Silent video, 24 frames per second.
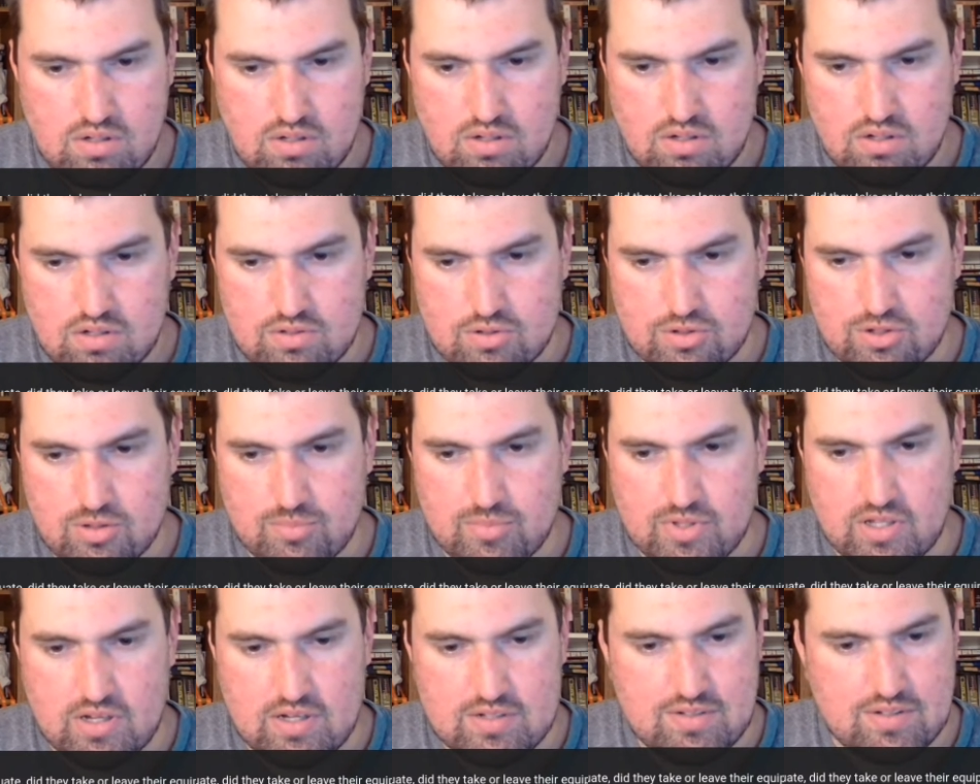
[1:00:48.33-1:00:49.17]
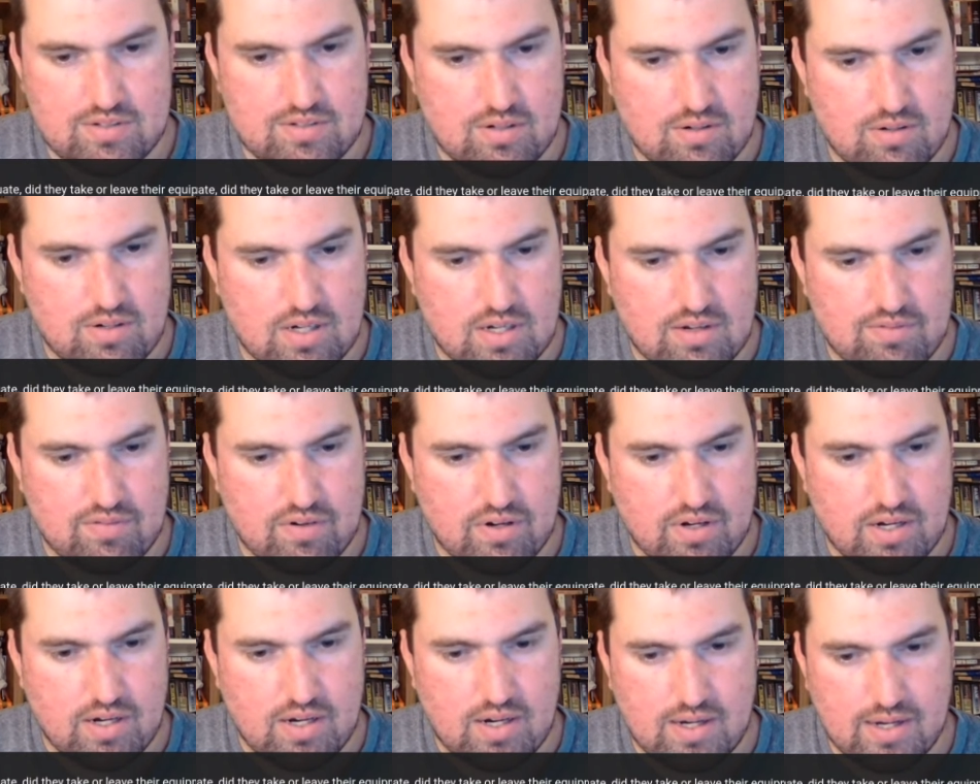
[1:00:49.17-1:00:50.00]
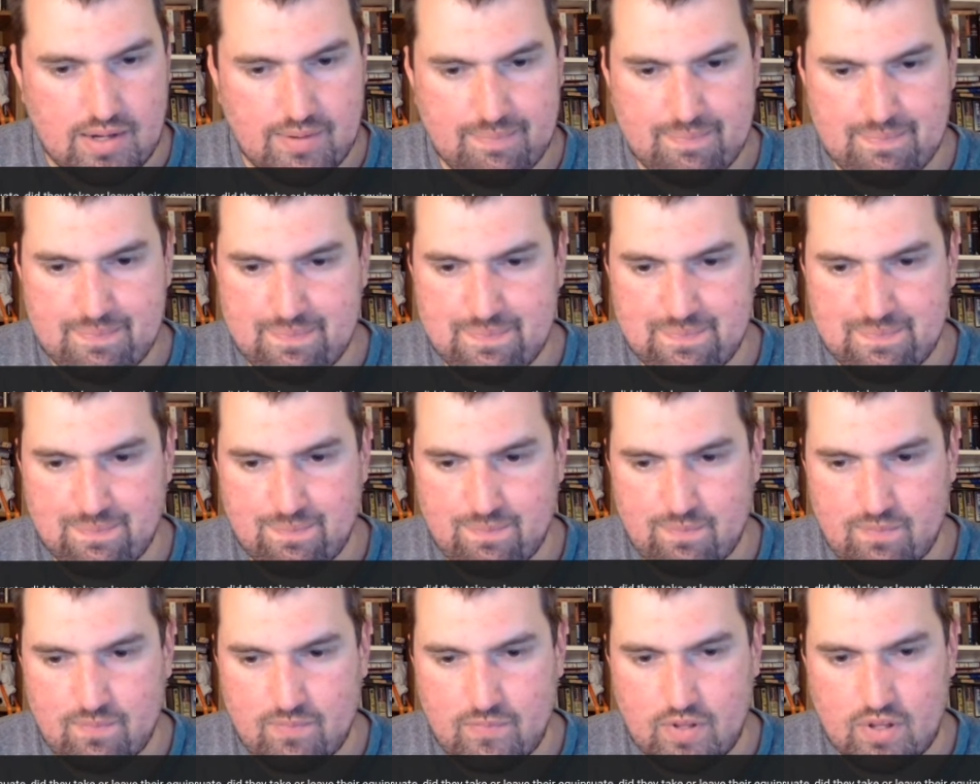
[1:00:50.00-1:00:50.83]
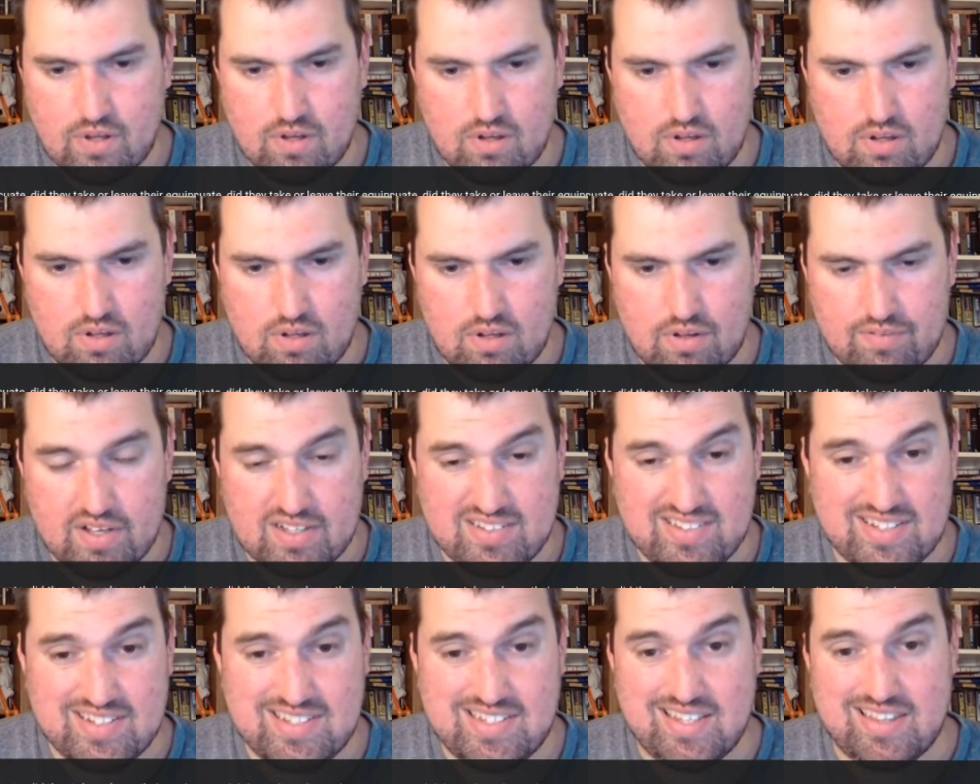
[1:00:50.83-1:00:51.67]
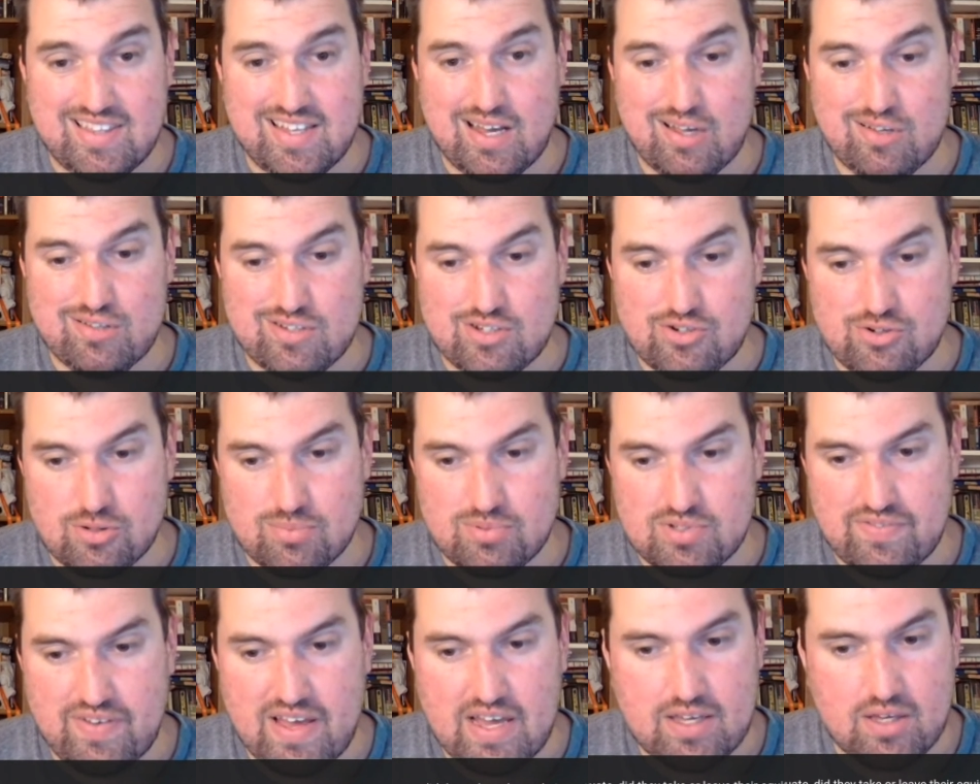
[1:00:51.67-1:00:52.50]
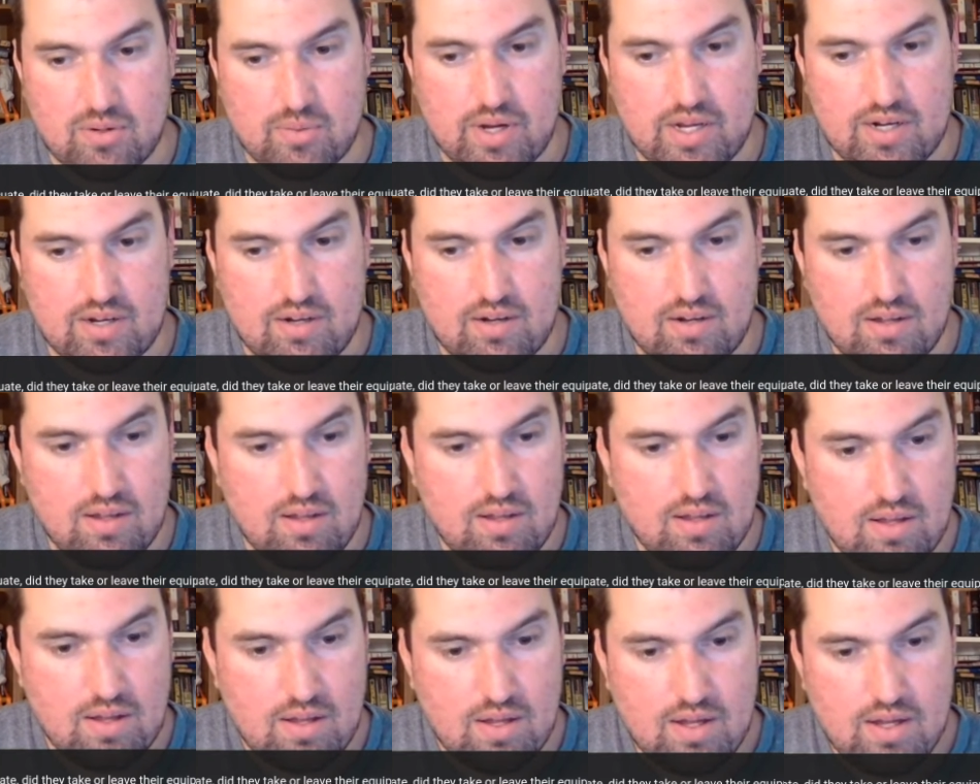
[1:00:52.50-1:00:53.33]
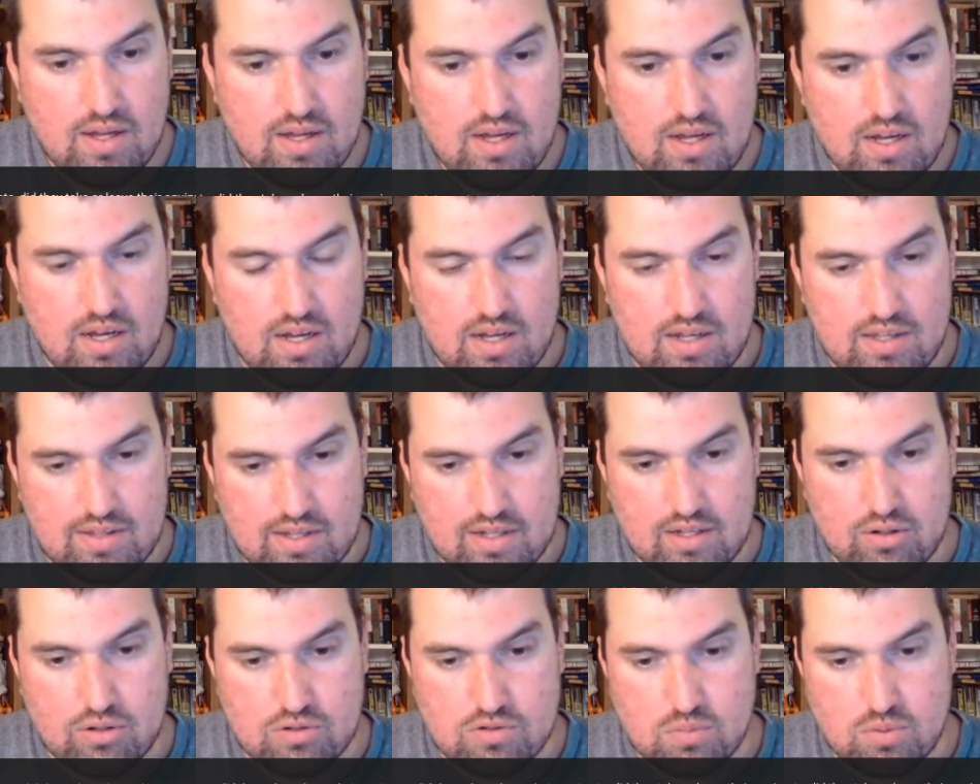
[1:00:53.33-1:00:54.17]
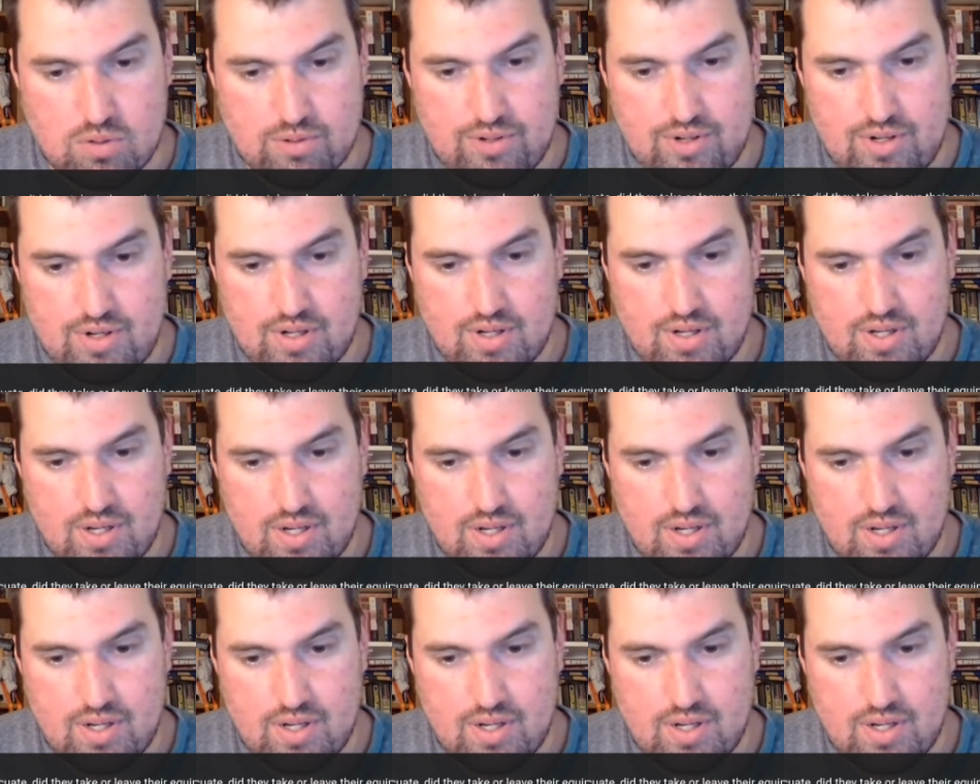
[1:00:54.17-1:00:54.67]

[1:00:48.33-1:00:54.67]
So German losses are not very high. I've got 60,000 troops evacuated. That includes wounded.